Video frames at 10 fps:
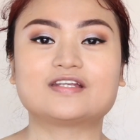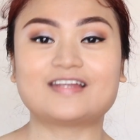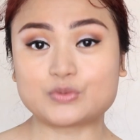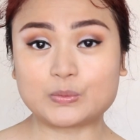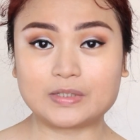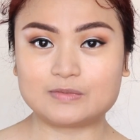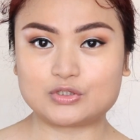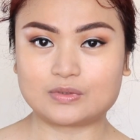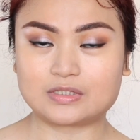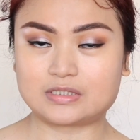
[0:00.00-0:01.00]
So the next one I'm
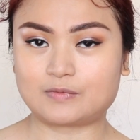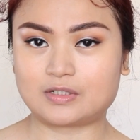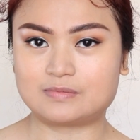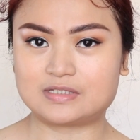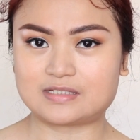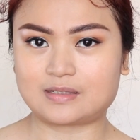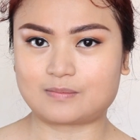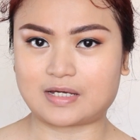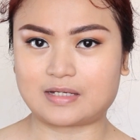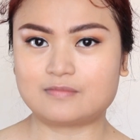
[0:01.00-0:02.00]
going to be doing is I'm going to be
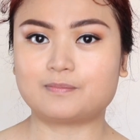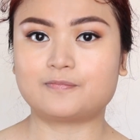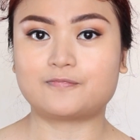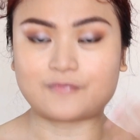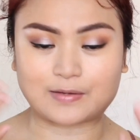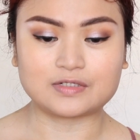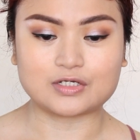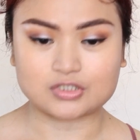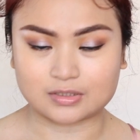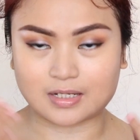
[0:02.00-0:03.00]
setting my
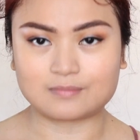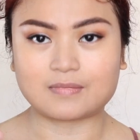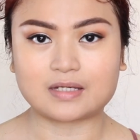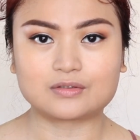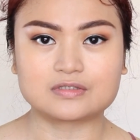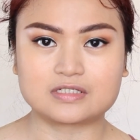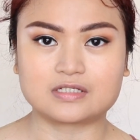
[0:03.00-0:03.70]
foundation and my